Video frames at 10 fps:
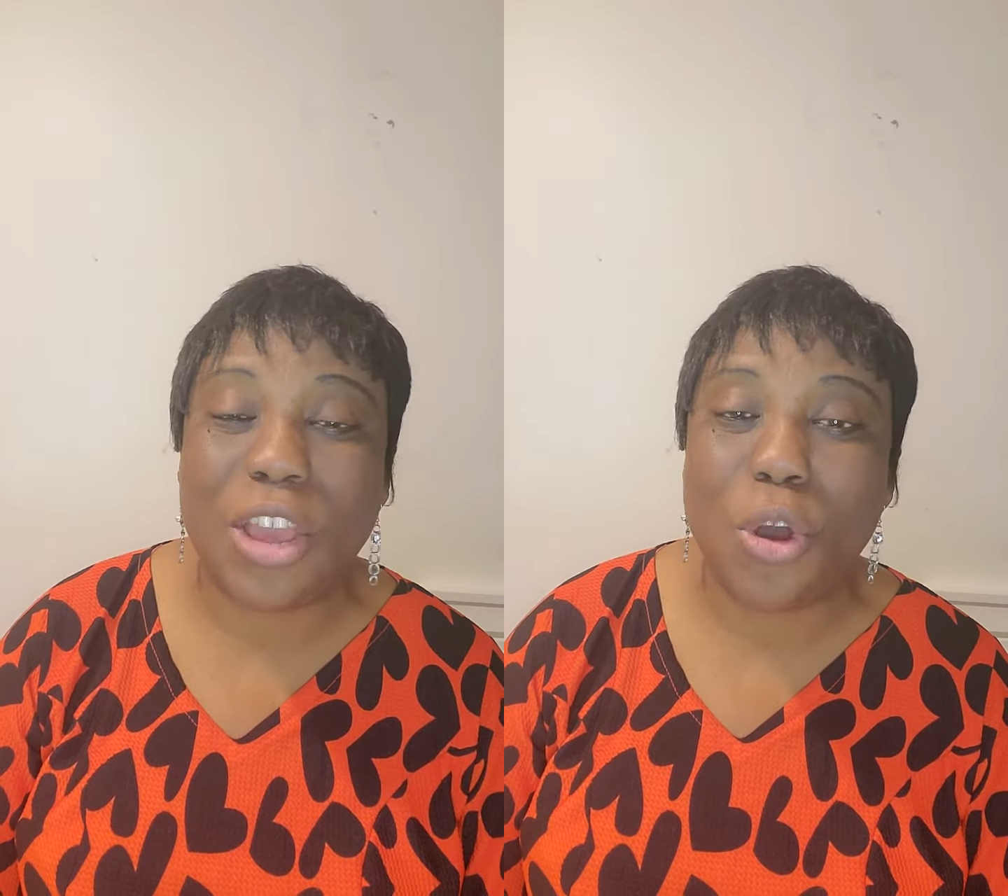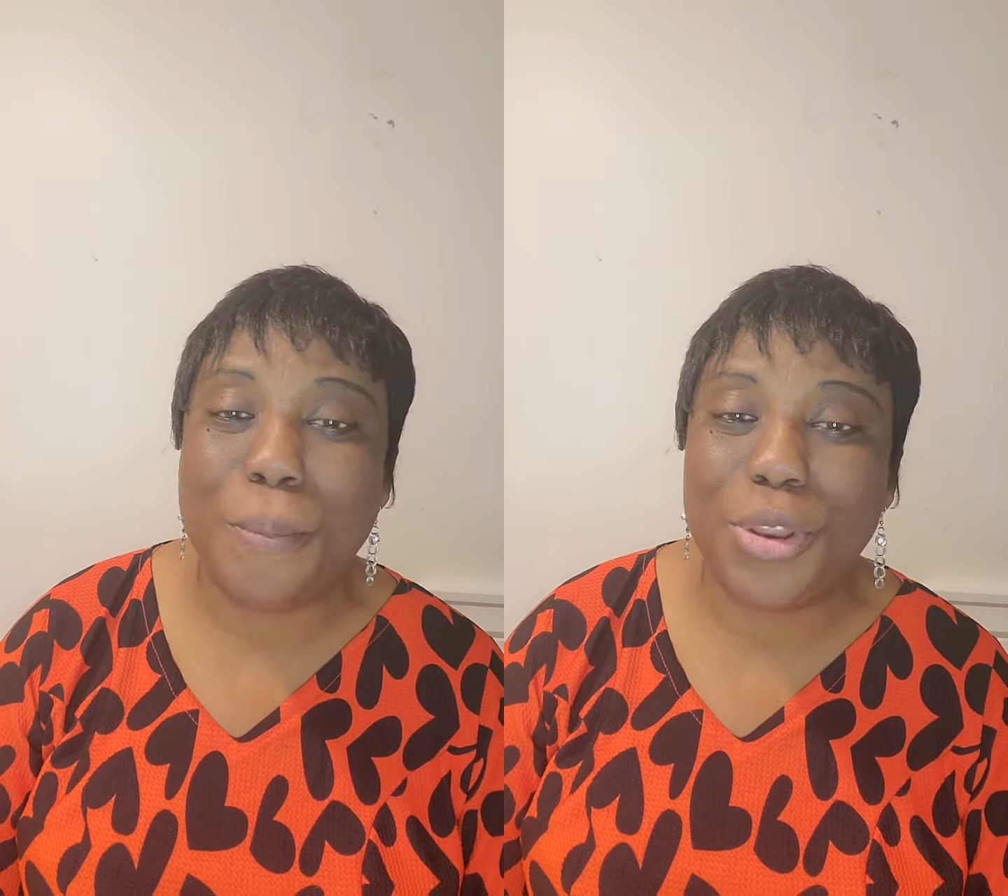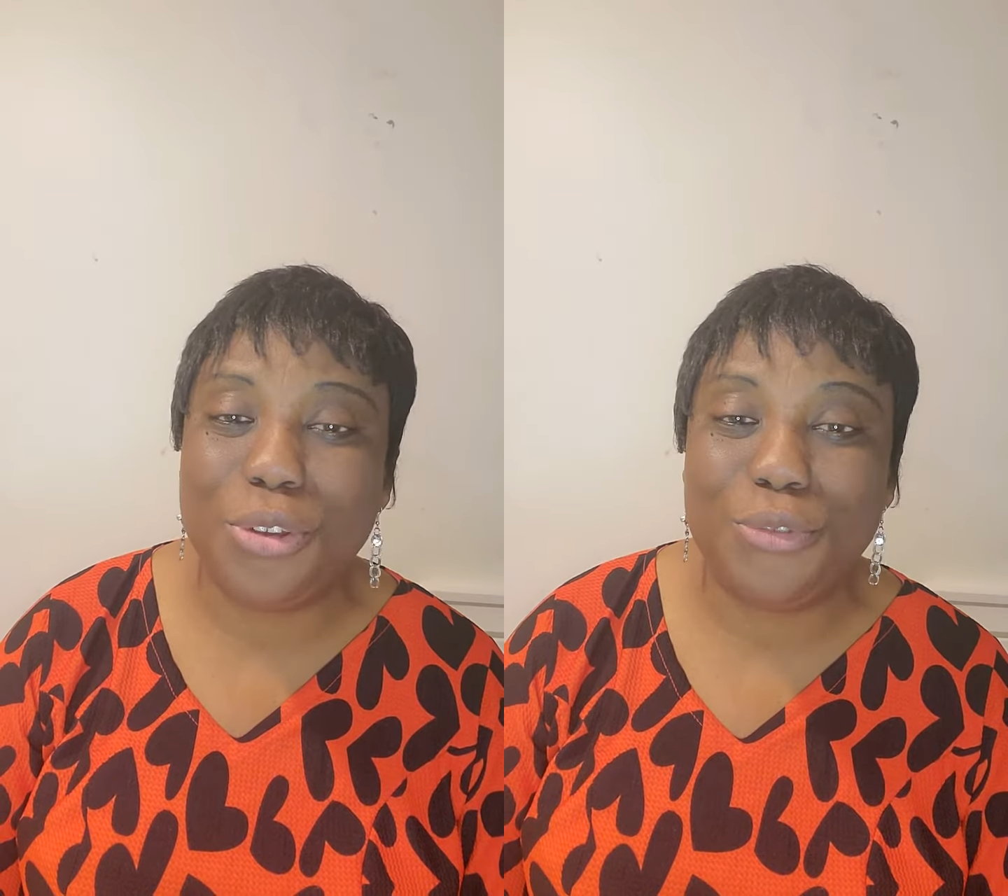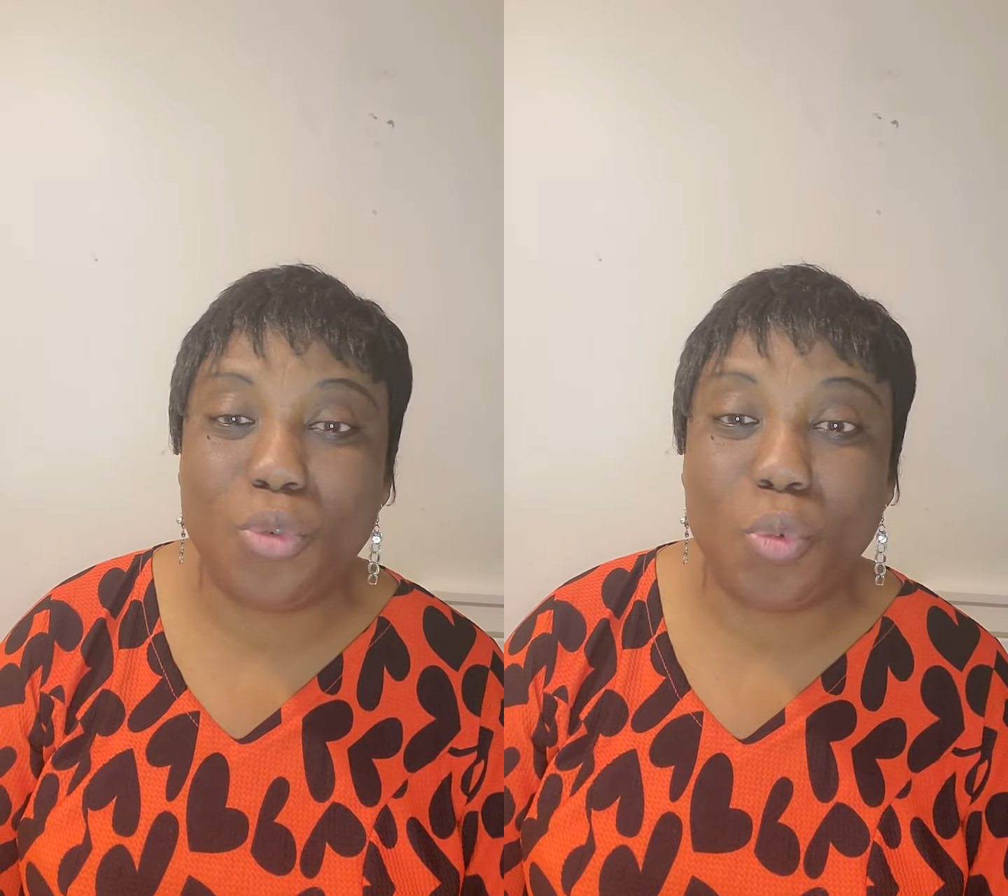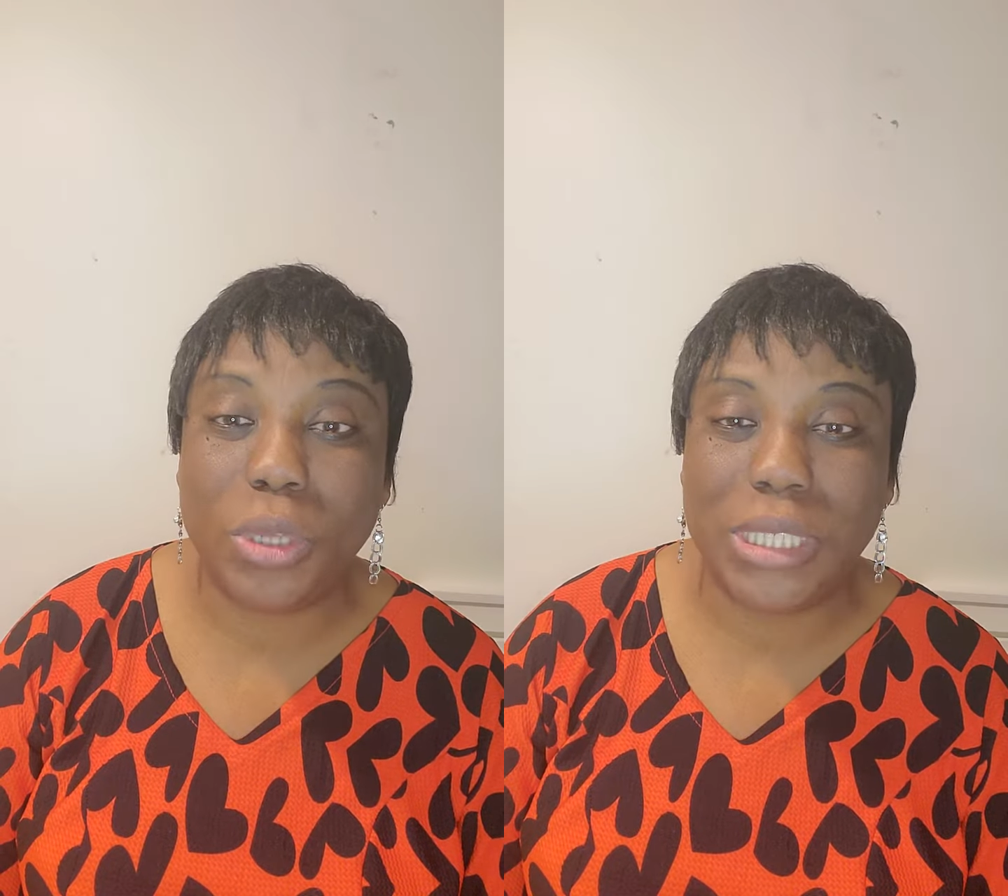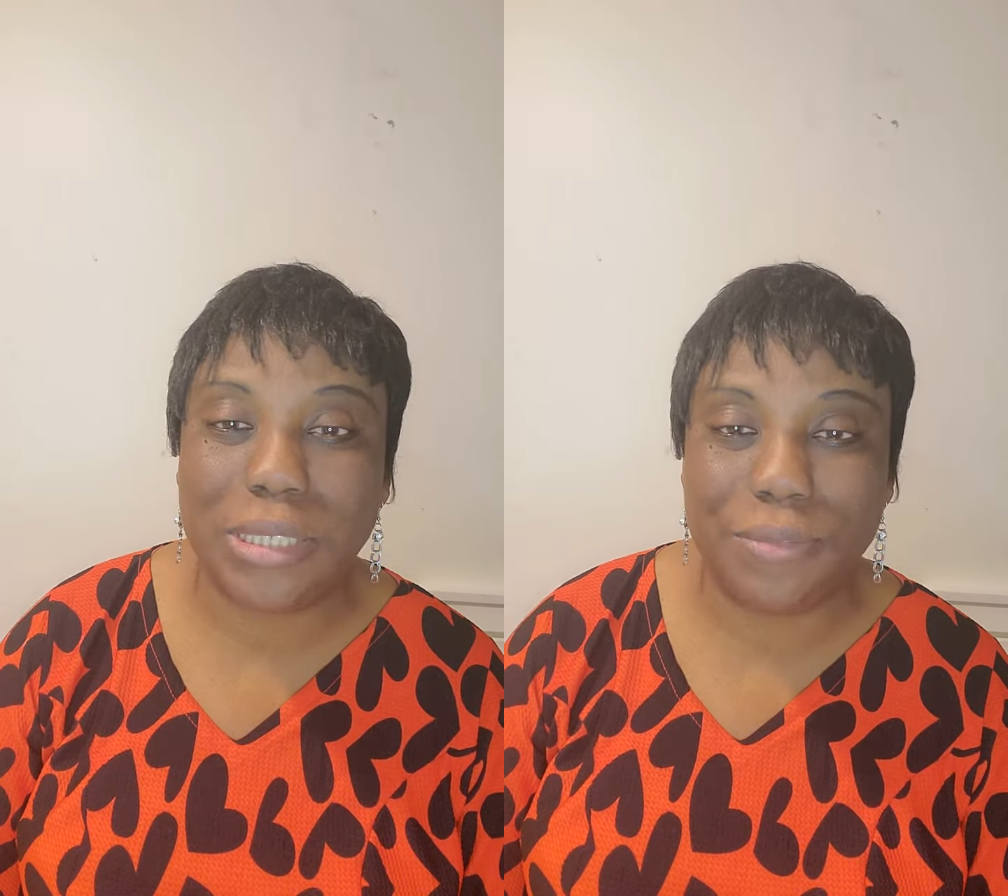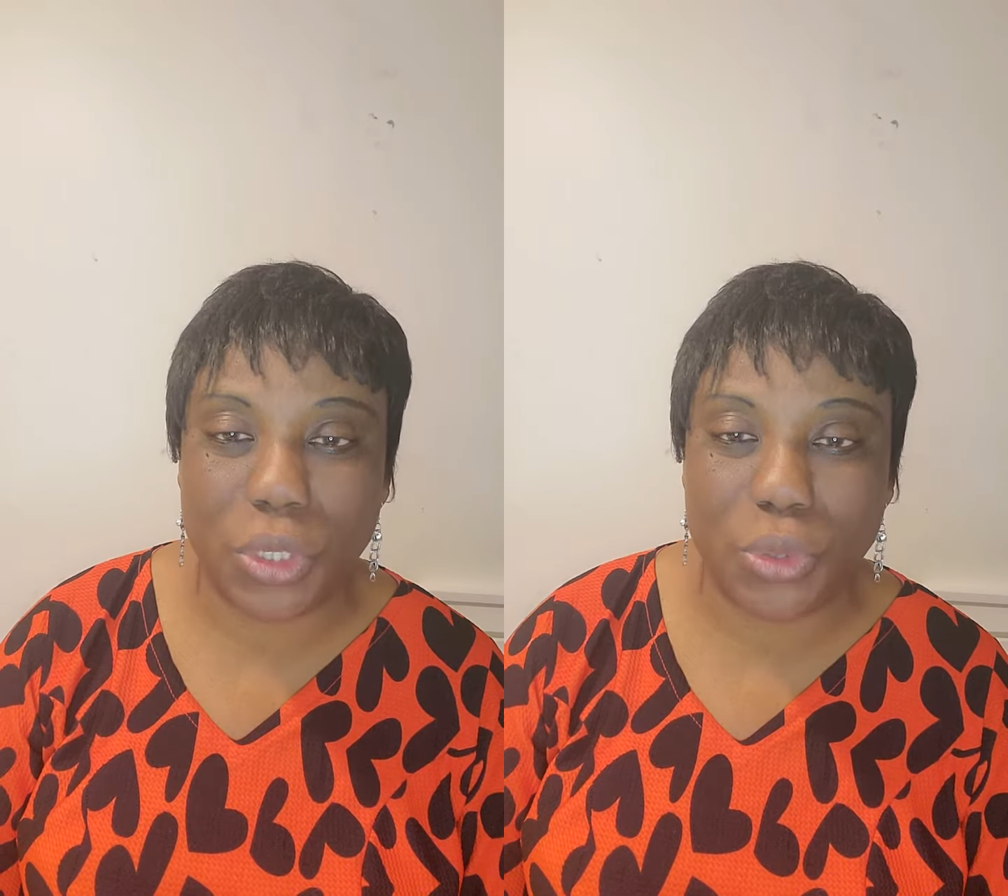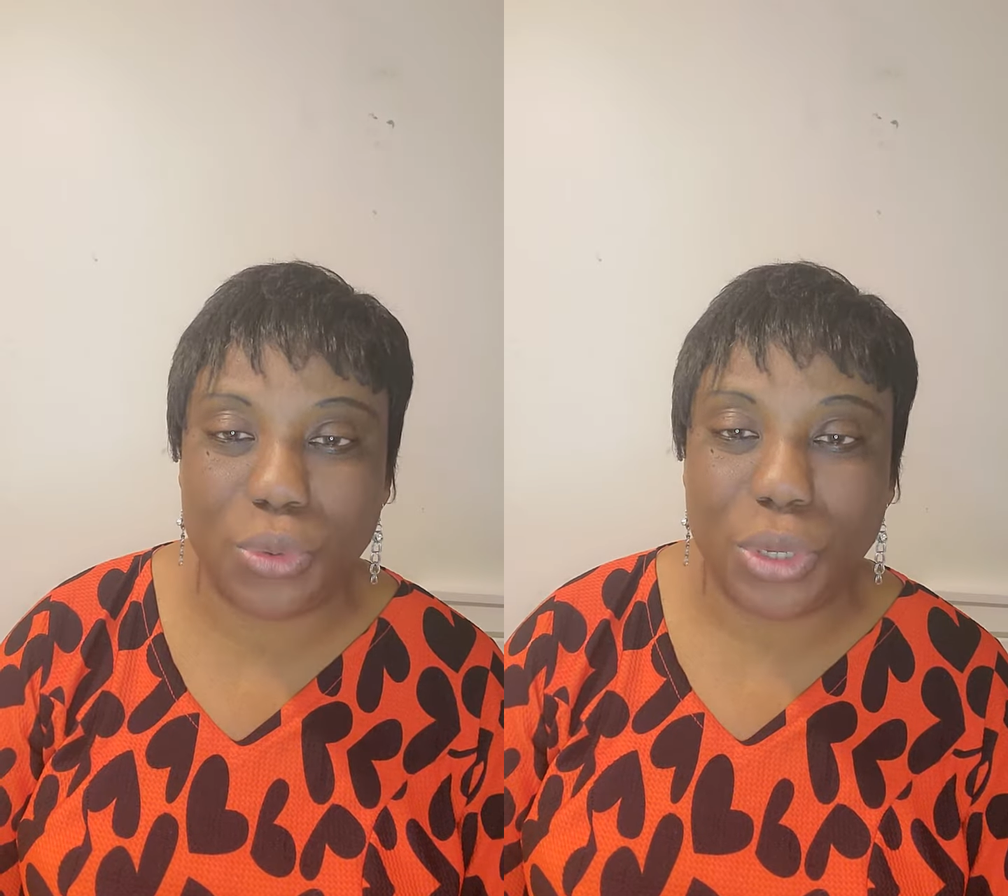hope many of you watch this
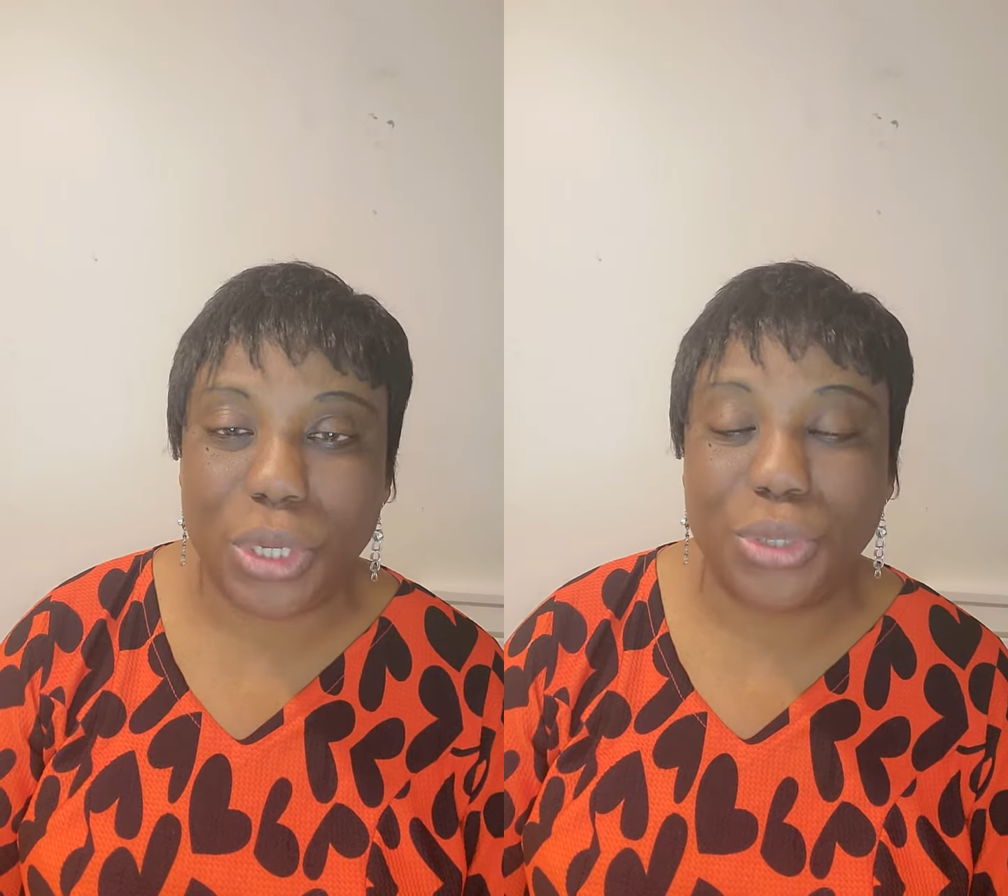video